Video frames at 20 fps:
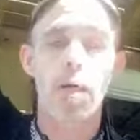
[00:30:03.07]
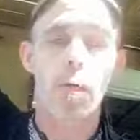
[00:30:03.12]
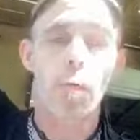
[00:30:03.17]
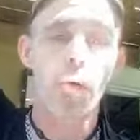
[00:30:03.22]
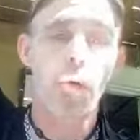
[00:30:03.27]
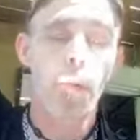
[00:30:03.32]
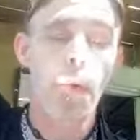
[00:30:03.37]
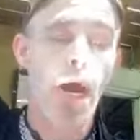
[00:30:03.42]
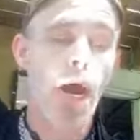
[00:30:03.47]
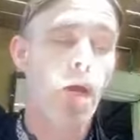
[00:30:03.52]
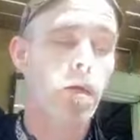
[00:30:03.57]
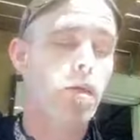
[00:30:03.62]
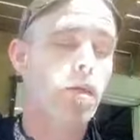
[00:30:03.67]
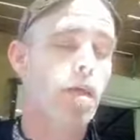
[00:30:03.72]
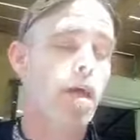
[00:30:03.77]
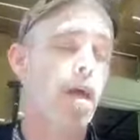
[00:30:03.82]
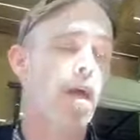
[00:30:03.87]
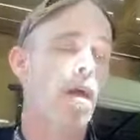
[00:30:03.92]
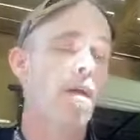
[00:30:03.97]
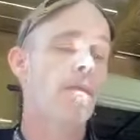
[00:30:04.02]
Tea Room out
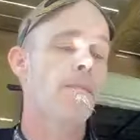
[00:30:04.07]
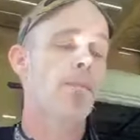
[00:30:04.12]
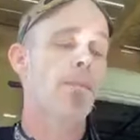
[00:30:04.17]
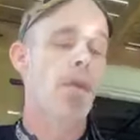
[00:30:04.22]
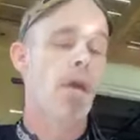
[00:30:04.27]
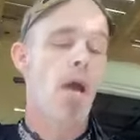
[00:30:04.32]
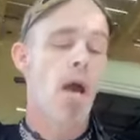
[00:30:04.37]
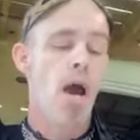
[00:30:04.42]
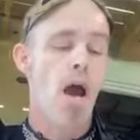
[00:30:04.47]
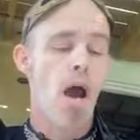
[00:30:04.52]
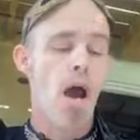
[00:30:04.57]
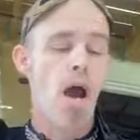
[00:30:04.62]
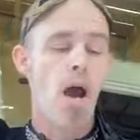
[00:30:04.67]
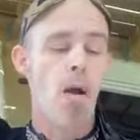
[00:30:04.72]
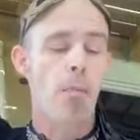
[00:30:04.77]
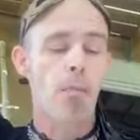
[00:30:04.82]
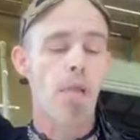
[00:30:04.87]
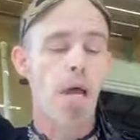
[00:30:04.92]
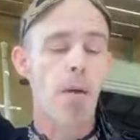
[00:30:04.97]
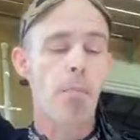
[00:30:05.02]
there.
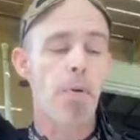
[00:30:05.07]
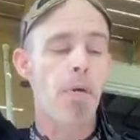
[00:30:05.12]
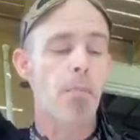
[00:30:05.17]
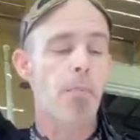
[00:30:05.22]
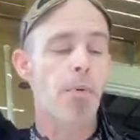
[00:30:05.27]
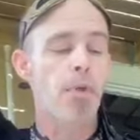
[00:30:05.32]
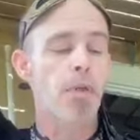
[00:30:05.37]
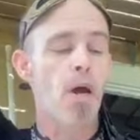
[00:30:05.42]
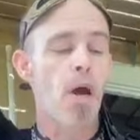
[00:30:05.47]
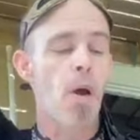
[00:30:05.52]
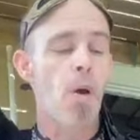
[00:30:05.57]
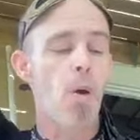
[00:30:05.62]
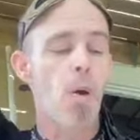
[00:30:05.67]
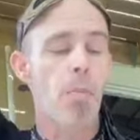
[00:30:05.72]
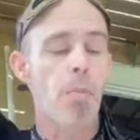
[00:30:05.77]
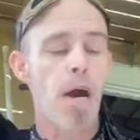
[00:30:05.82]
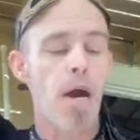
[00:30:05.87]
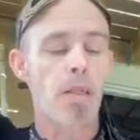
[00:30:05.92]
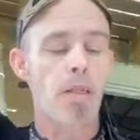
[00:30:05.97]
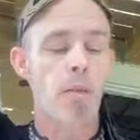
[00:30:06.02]
Um, let people
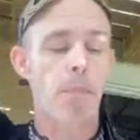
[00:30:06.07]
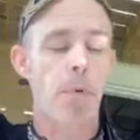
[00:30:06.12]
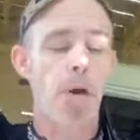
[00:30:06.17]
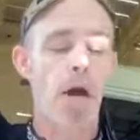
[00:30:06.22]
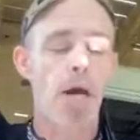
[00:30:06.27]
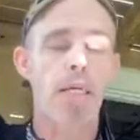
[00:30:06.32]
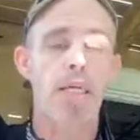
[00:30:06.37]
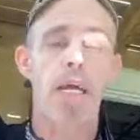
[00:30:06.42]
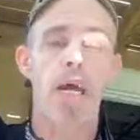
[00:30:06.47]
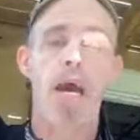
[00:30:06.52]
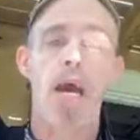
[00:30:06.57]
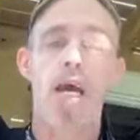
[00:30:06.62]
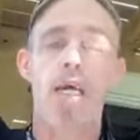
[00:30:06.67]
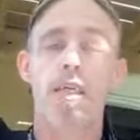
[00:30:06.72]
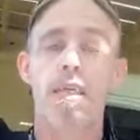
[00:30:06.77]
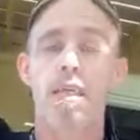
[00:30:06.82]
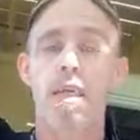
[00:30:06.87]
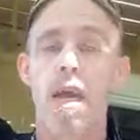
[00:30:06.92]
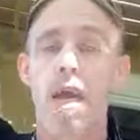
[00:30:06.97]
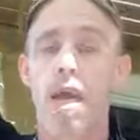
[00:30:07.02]
know about the
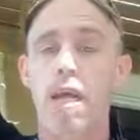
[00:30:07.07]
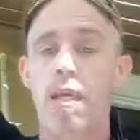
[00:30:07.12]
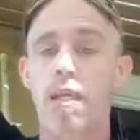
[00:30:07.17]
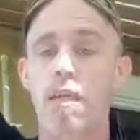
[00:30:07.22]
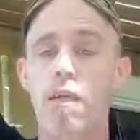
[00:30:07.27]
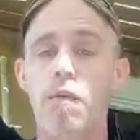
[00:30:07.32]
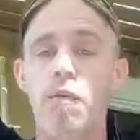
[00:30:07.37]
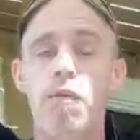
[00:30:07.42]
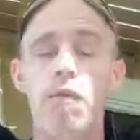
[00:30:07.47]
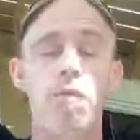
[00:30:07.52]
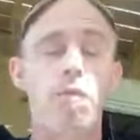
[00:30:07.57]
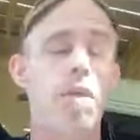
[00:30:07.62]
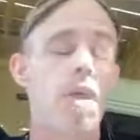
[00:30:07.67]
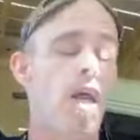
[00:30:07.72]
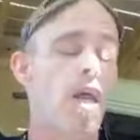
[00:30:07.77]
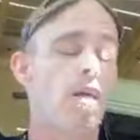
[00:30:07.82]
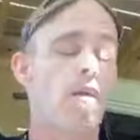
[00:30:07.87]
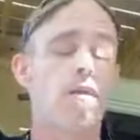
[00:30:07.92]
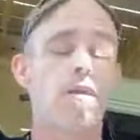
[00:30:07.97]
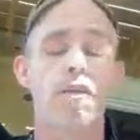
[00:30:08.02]
podcast and the YouTube
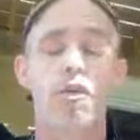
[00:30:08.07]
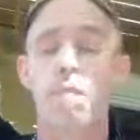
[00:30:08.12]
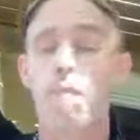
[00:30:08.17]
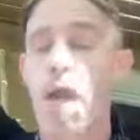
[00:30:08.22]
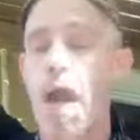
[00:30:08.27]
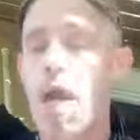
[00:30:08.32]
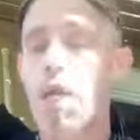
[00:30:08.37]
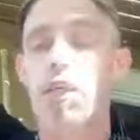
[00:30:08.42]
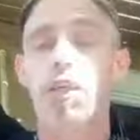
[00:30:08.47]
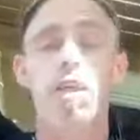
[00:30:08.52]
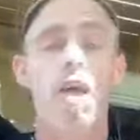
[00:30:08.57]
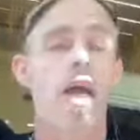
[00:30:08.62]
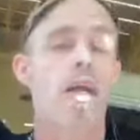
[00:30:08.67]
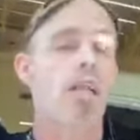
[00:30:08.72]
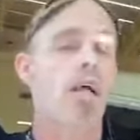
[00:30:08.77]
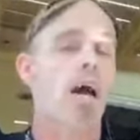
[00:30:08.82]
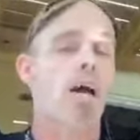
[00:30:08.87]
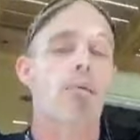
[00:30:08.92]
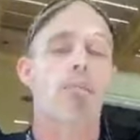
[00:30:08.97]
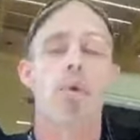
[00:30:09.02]
channel. Smash
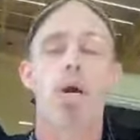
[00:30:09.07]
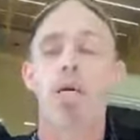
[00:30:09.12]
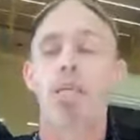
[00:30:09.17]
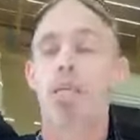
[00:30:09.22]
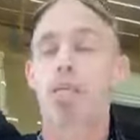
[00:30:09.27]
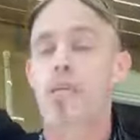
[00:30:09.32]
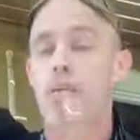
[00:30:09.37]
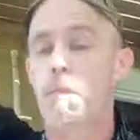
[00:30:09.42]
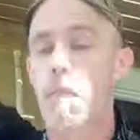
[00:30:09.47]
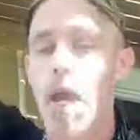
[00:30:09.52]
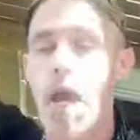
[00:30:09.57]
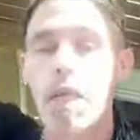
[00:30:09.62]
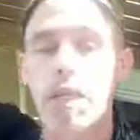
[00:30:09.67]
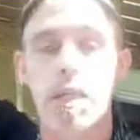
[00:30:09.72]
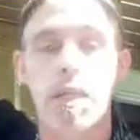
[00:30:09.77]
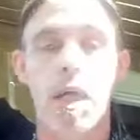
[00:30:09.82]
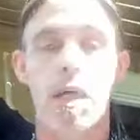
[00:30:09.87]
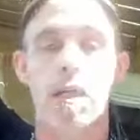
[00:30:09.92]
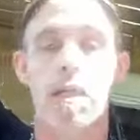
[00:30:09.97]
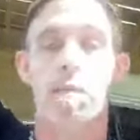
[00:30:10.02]
that like button,
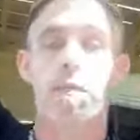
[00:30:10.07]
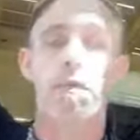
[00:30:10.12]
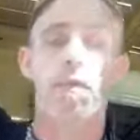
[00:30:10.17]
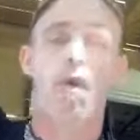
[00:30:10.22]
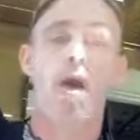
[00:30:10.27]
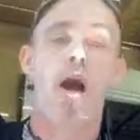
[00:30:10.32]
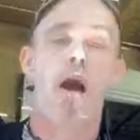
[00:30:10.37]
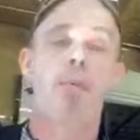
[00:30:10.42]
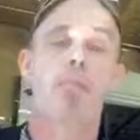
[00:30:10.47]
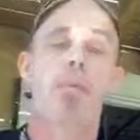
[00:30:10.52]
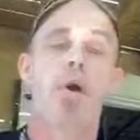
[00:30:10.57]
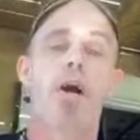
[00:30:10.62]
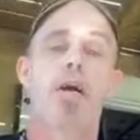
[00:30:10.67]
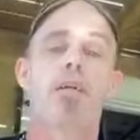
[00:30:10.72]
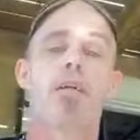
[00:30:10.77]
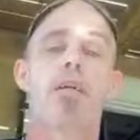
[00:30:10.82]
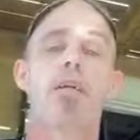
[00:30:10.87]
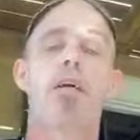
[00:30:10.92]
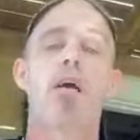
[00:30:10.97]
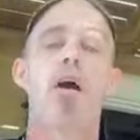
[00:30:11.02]
smash that subscribe
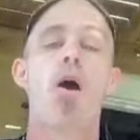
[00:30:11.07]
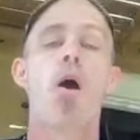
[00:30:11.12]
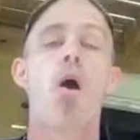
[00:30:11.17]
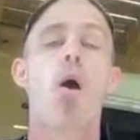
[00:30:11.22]
button.